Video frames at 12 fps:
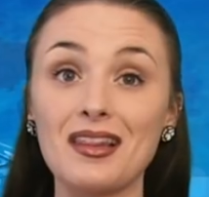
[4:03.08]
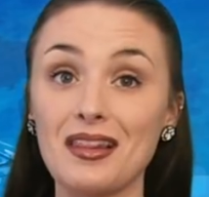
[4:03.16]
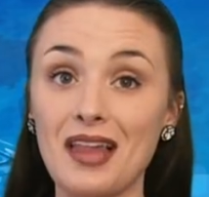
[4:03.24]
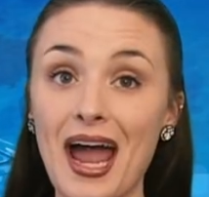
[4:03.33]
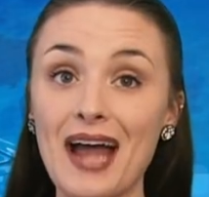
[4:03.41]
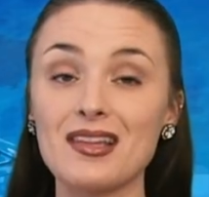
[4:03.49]

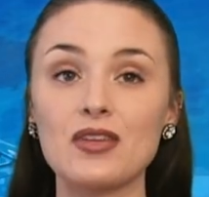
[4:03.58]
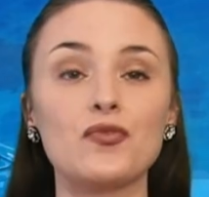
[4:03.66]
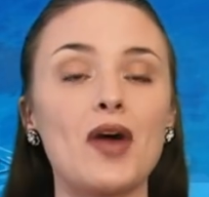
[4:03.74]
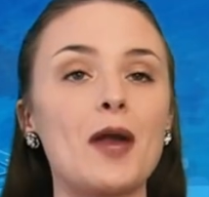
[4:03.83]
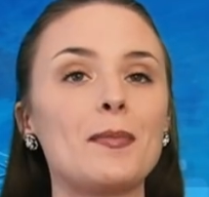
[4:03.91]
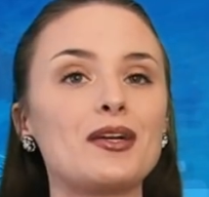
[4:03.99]
last
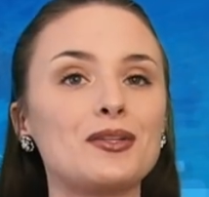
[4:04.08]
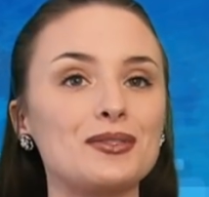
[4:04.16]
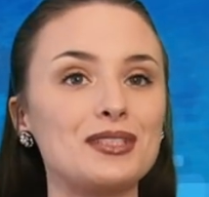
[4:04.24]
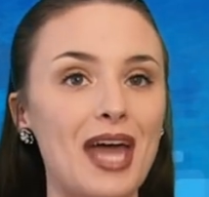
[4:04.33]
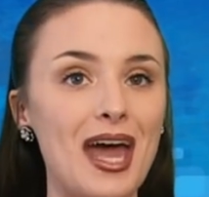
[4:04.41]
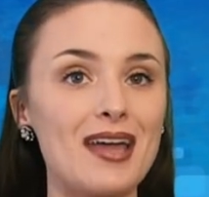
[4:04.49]
environmental
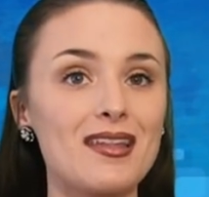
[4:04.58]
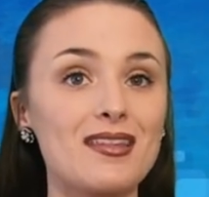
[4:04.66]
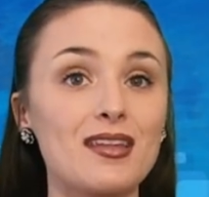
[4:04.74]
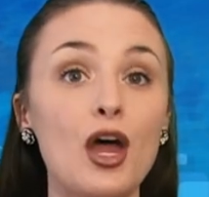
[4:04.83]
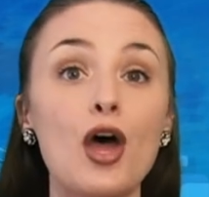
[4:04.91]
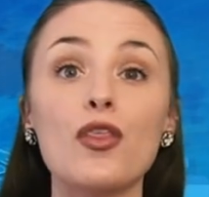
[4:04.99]
test,
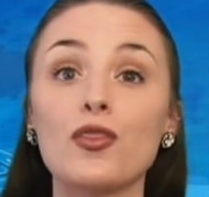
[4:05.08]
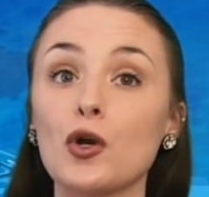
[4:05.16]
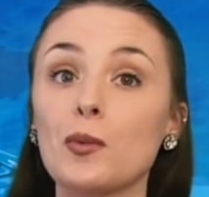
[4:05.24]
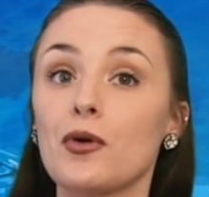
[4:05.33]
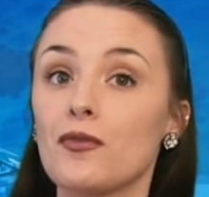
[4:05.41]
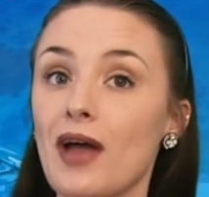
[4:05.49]

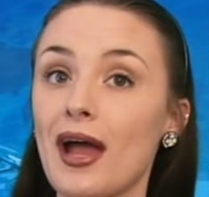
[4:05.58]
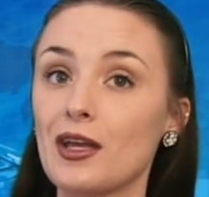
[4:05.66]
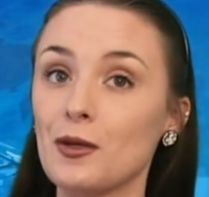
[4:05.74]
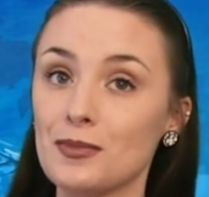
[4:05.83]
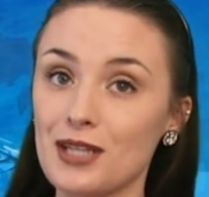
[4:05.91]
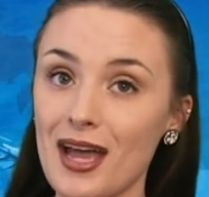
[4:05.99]
thermal
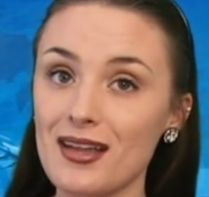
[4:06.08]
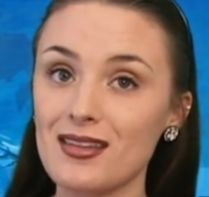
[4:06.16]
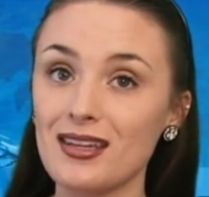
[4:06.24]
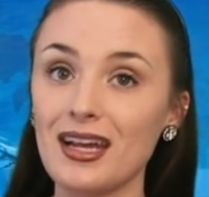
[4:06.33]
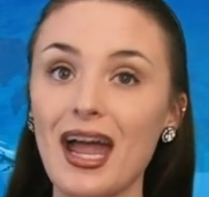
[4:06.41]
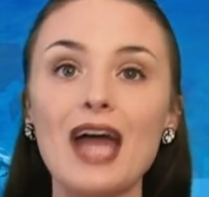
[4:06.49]
vacuum
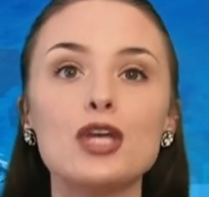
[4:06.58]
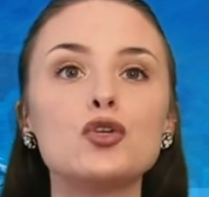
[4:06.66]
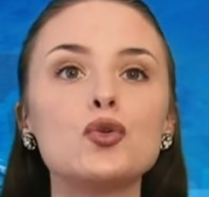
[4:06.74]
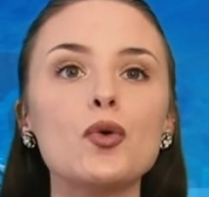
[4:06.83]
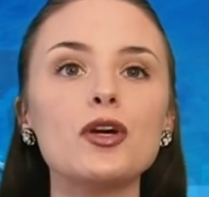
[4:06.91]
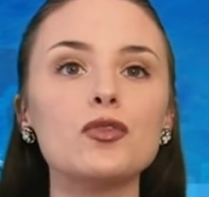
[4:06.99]
testing, at
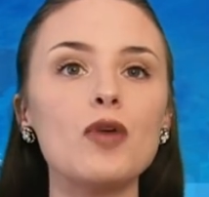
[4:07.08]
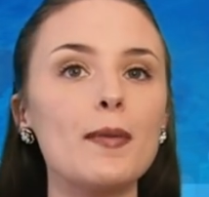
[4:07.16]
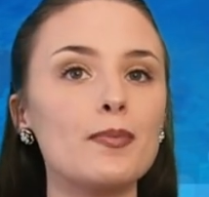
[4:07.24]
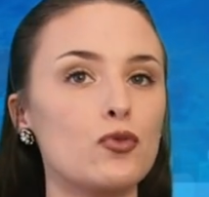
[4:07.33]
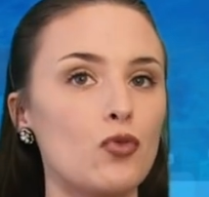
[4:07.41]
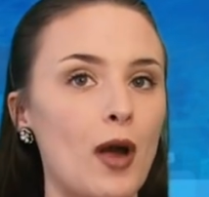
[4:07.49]

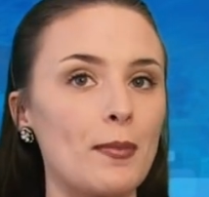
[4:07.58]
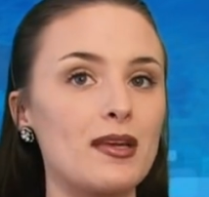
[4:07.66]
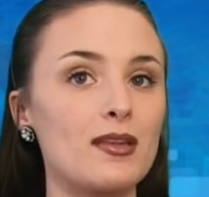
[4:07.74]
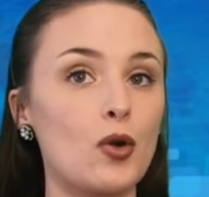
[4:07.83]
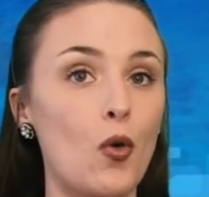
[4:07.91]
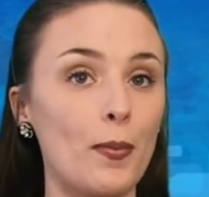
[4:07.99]
Northrop
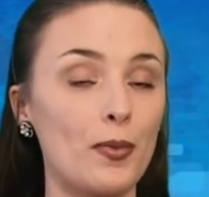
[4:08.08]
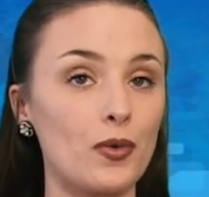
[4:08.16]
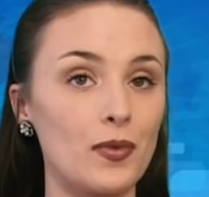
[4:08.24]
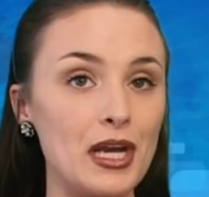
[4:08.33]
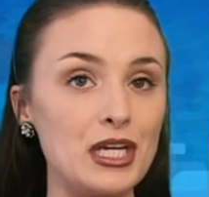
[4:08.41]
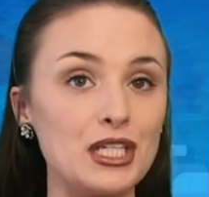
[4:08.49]
Grumman's
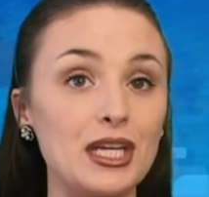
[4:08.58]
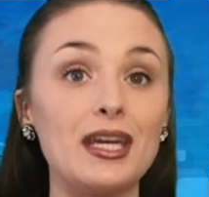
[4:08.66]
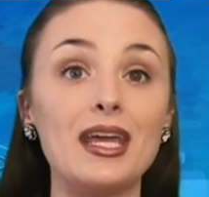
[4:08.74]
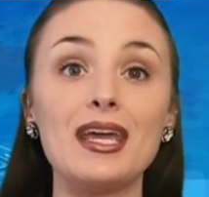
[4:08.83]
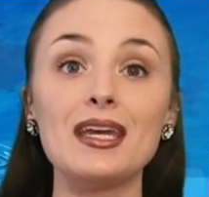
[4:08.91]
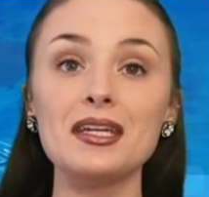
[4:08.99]
Corporation
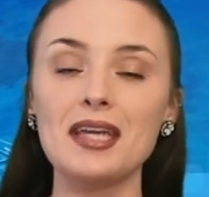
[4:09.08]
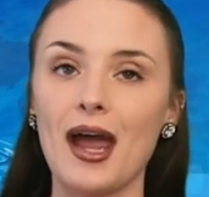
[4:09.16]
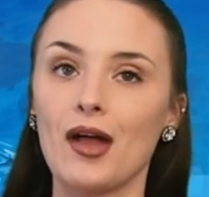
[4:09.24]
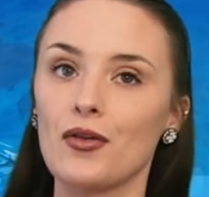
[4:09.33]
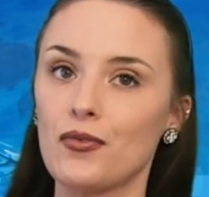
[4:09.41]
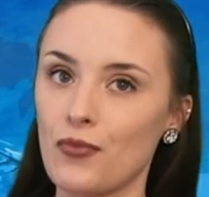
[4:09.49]
in
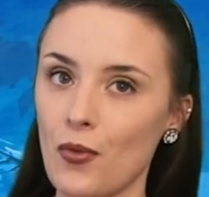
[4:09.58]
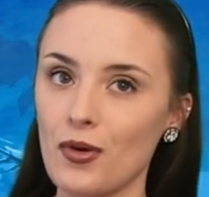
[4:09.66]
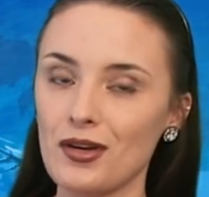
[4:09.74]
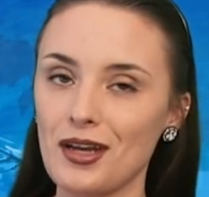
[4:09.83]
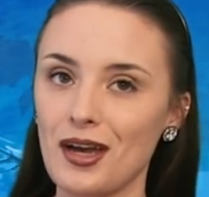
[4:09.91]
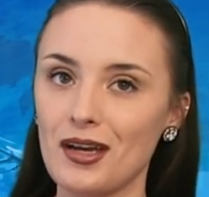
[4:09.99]

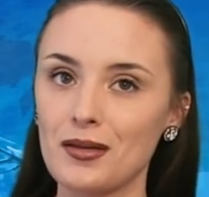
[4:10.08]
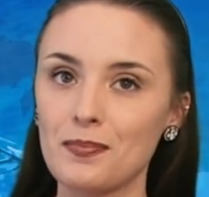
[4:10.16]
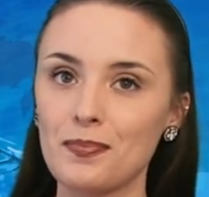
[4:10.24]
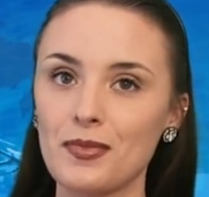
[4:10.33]
California.